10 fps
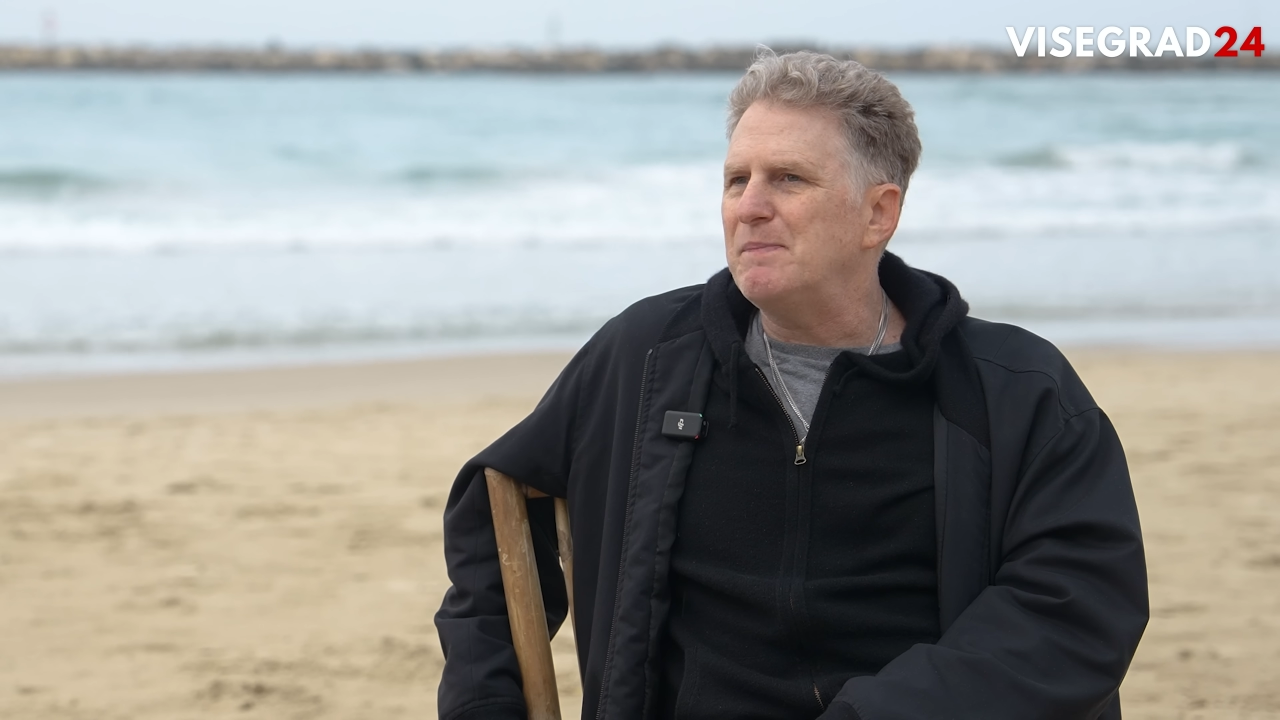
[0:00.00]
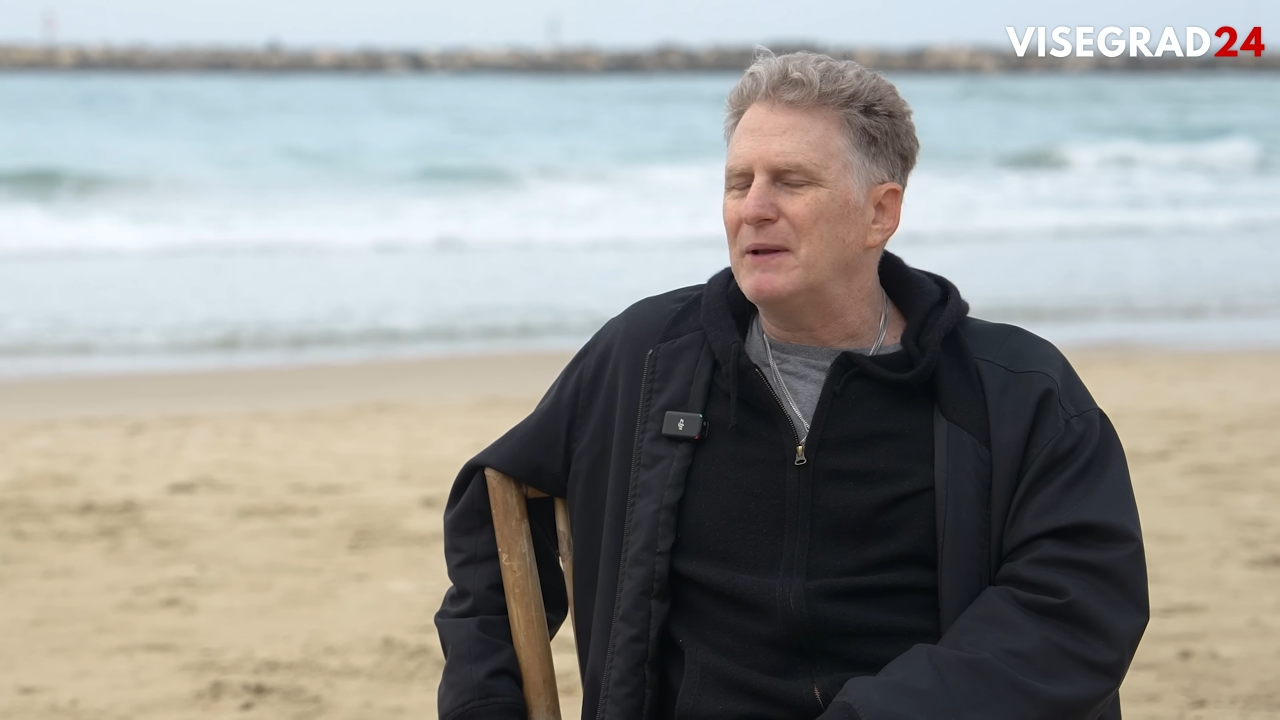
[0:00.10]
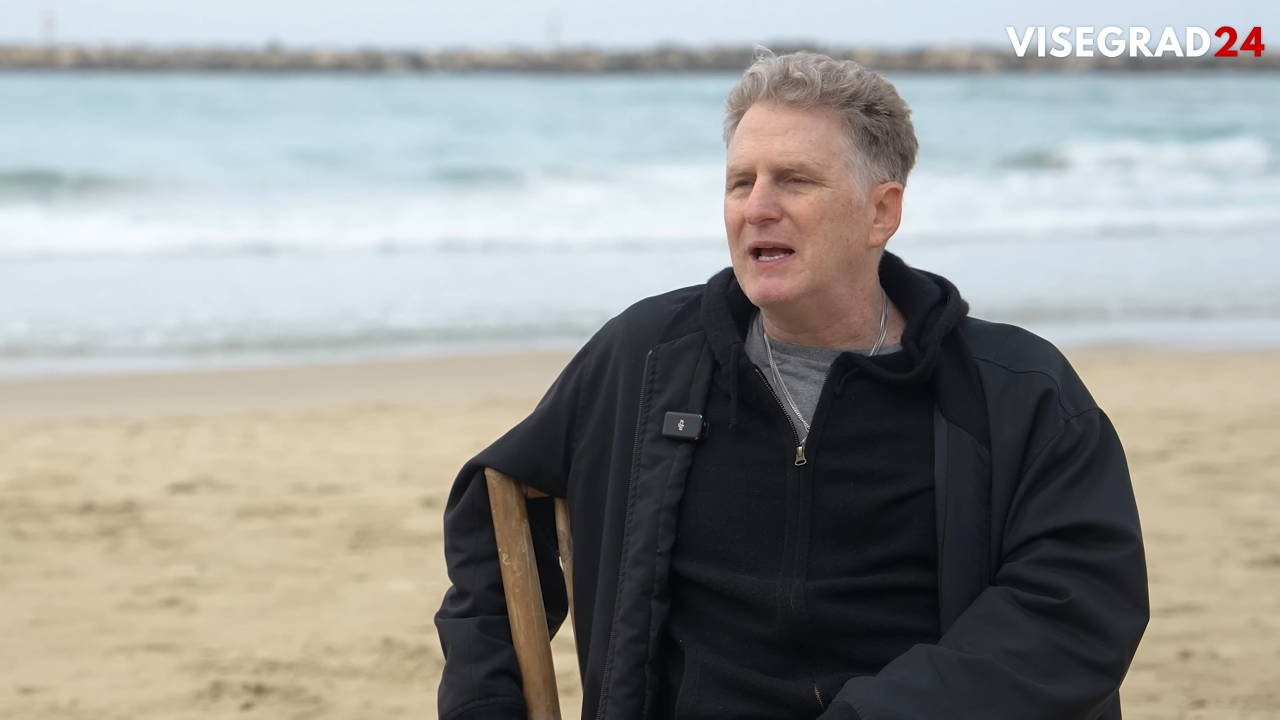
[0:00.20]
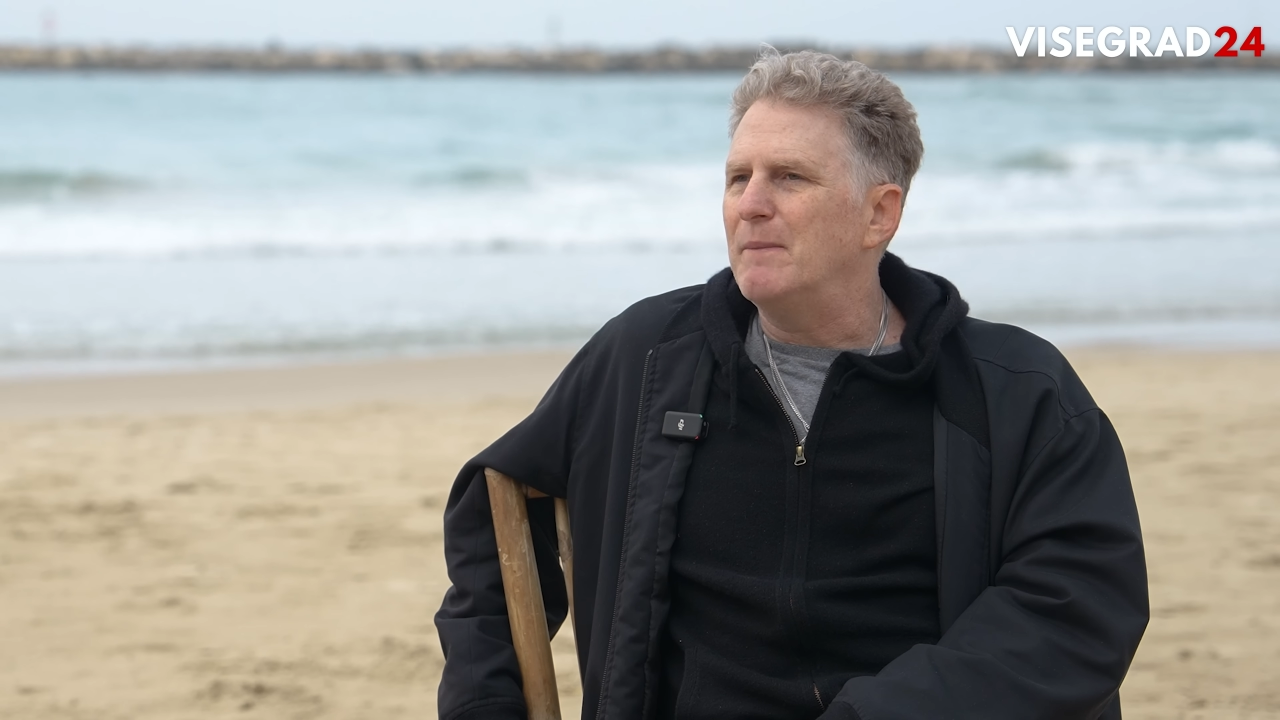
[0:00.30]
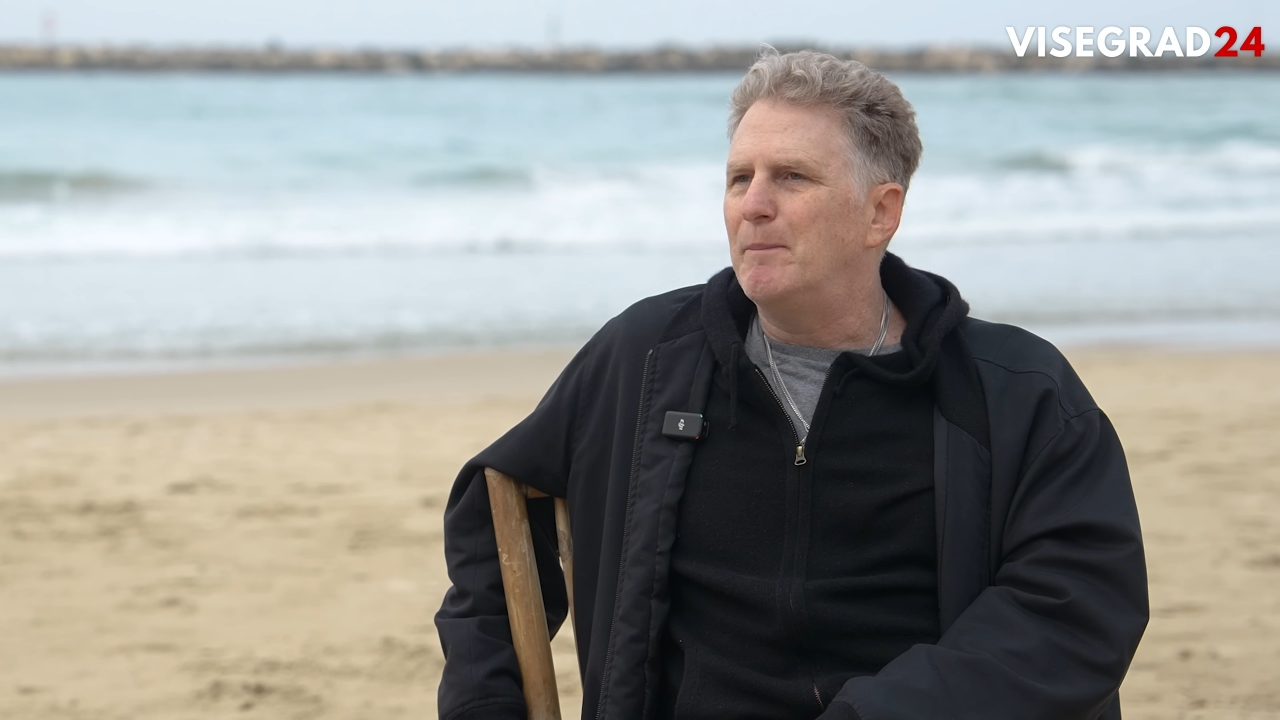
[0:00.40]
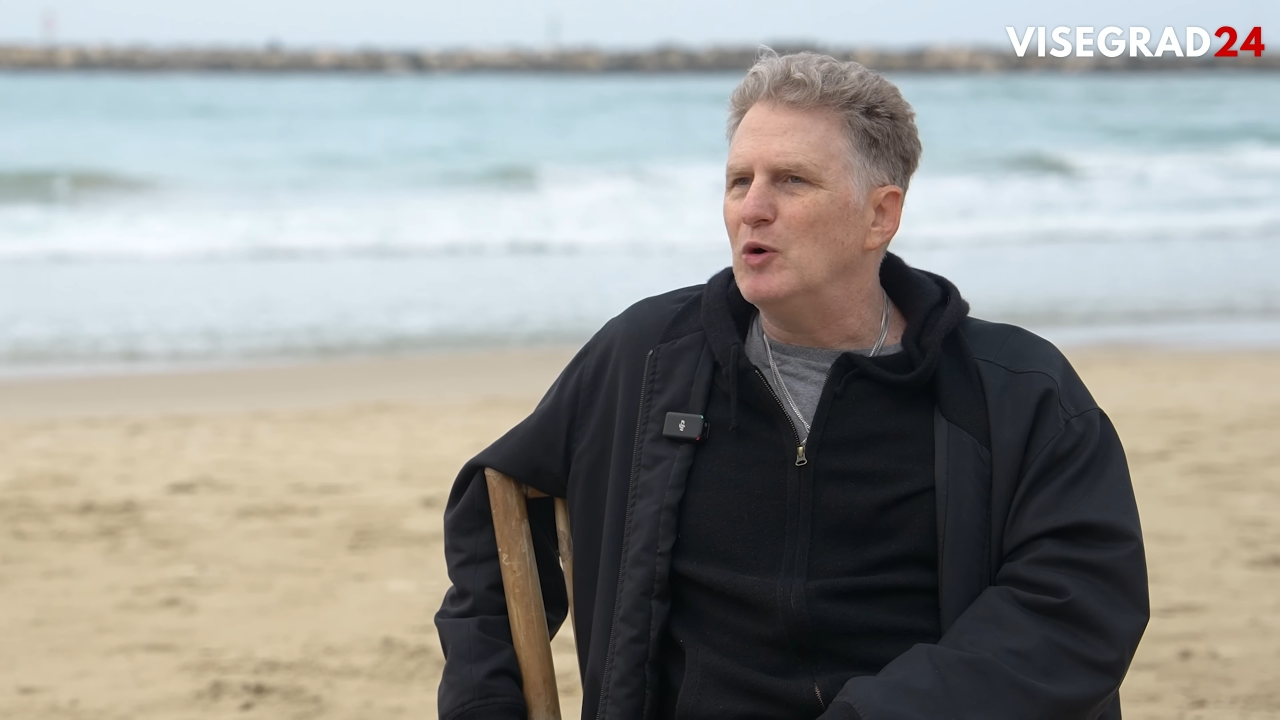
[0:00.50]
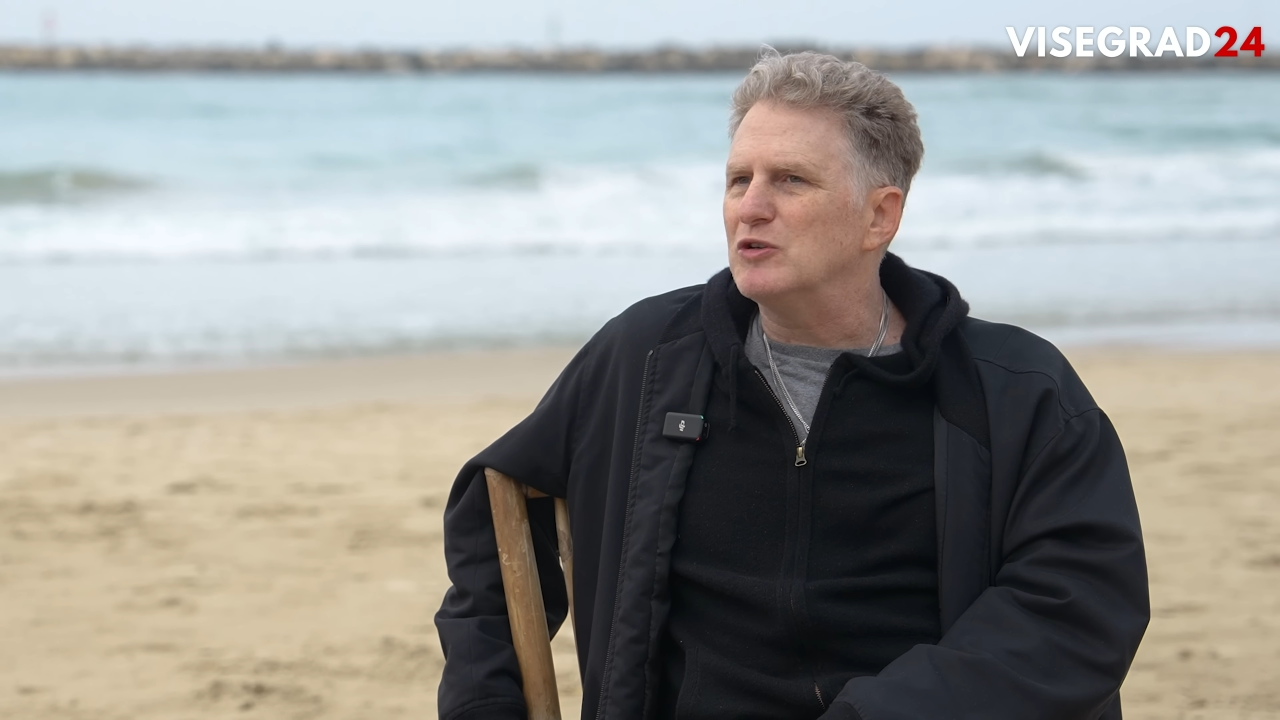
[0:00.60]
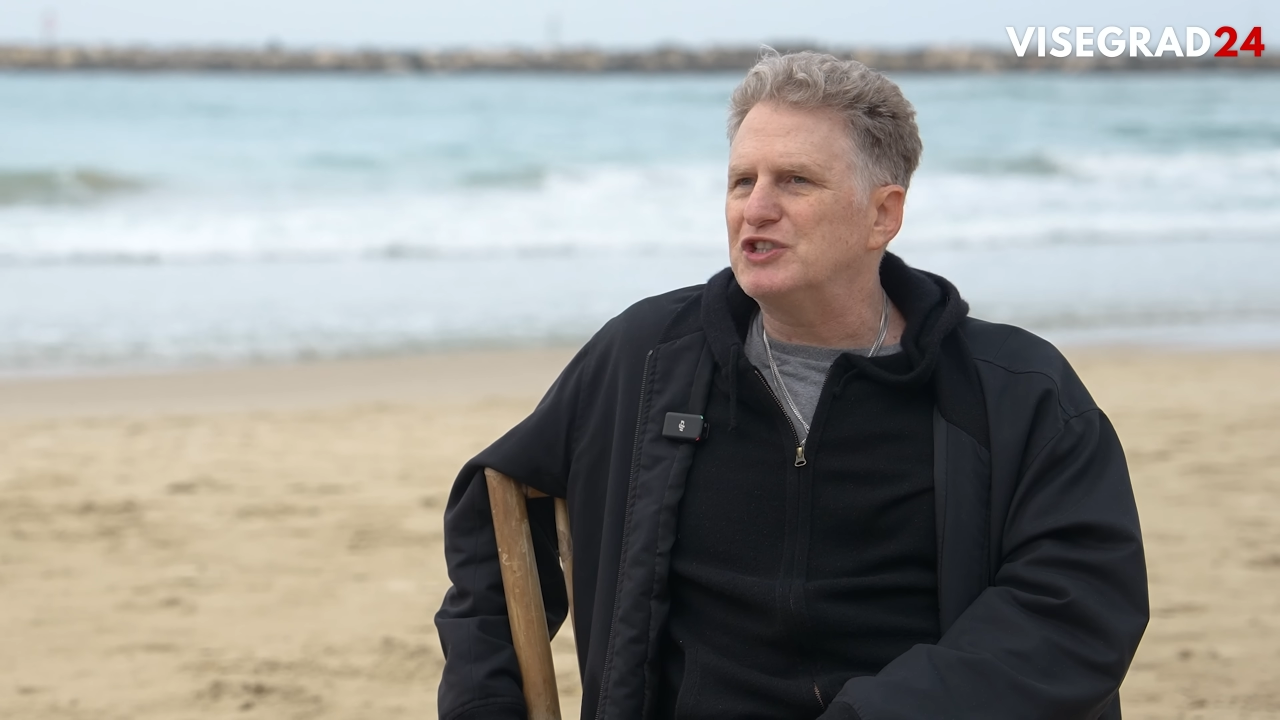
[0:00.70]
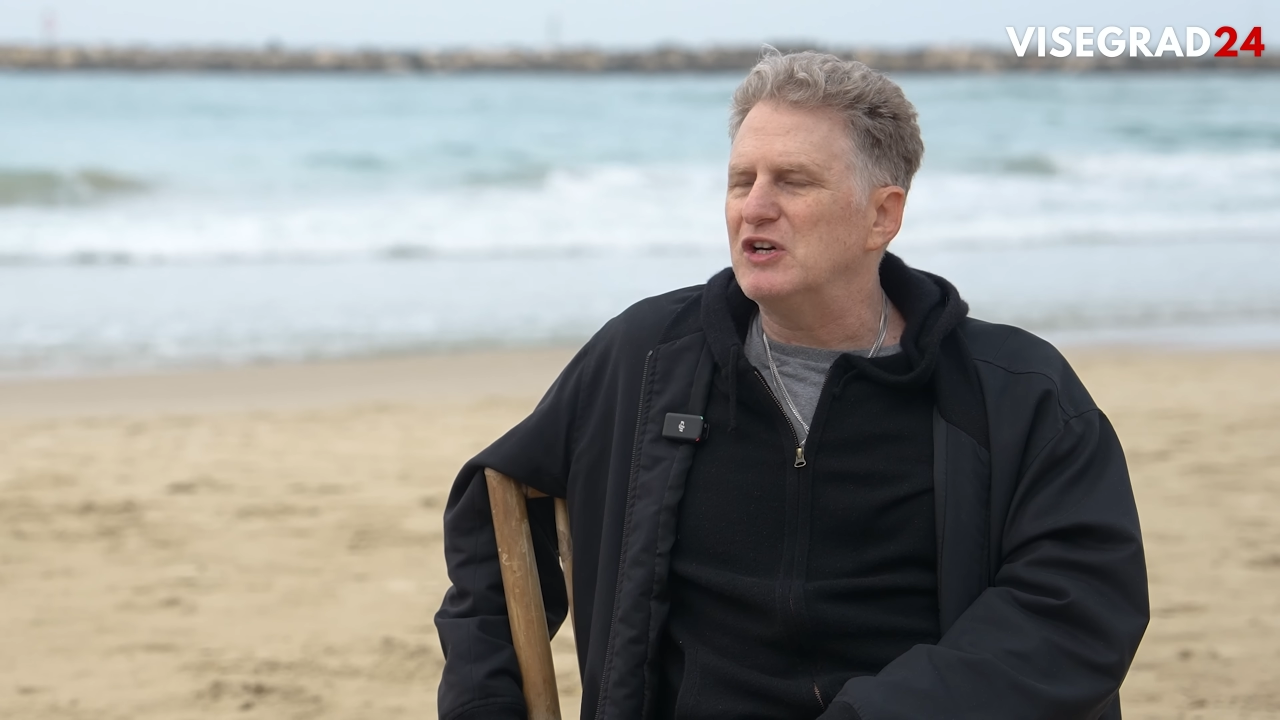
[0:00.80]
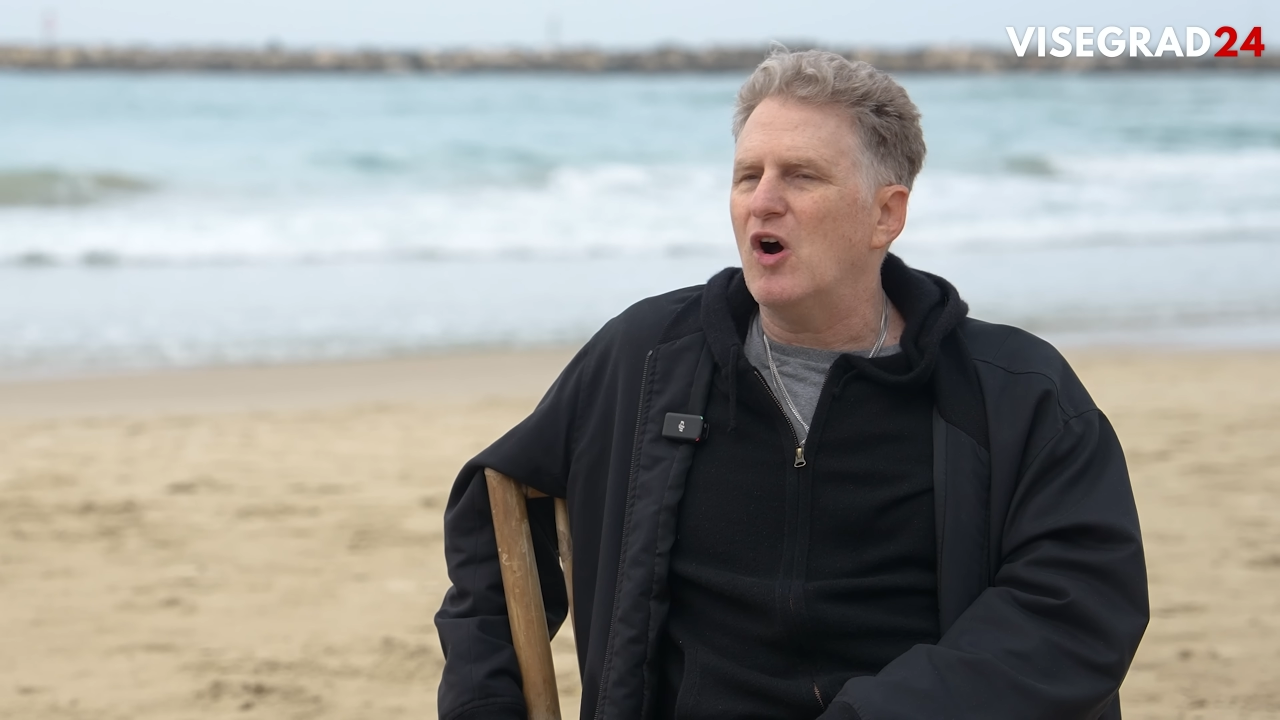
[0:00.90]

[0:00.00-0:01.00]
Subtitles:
playing bullshit